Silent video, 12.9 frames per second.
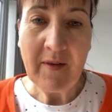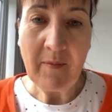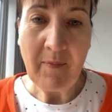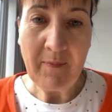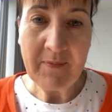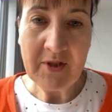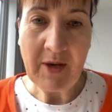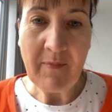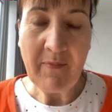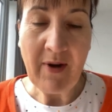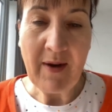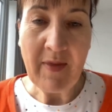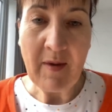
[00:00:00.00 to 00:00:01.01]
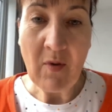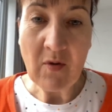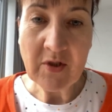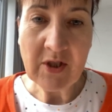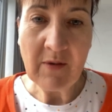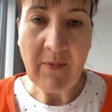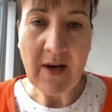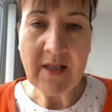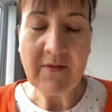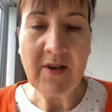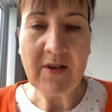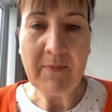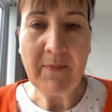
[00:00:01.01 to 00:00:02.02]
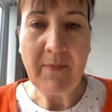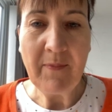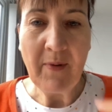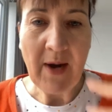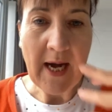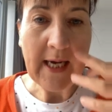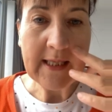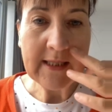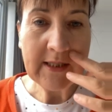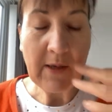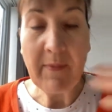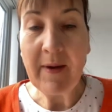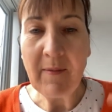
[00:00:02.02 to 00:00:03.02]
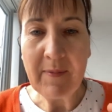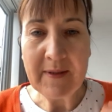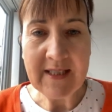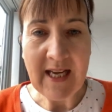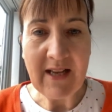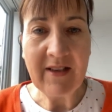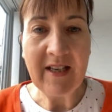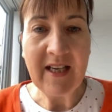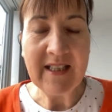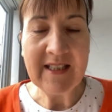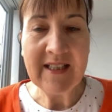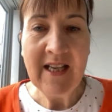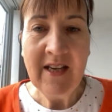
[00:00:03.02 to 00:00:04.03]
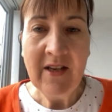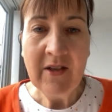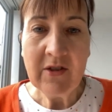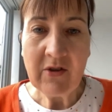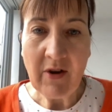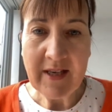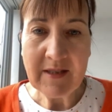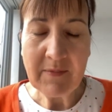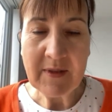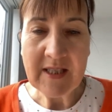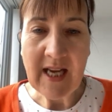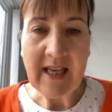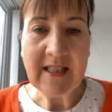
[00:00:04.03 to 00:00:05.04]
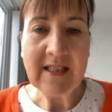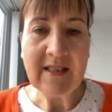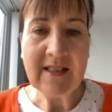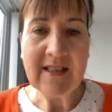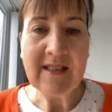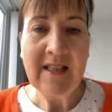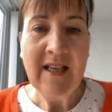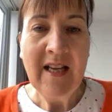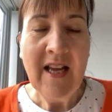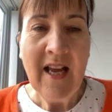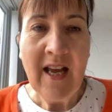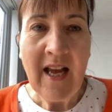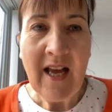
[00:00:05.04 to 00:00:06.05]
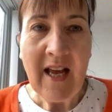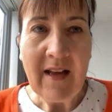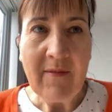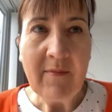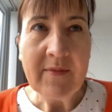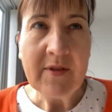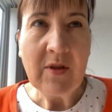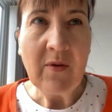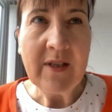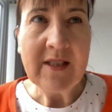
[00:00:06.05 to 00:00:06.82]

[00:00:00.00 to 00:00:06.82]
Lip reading: the chimp brain, the emotional part of our brain, is jumping up and down and it's trying to protect us. So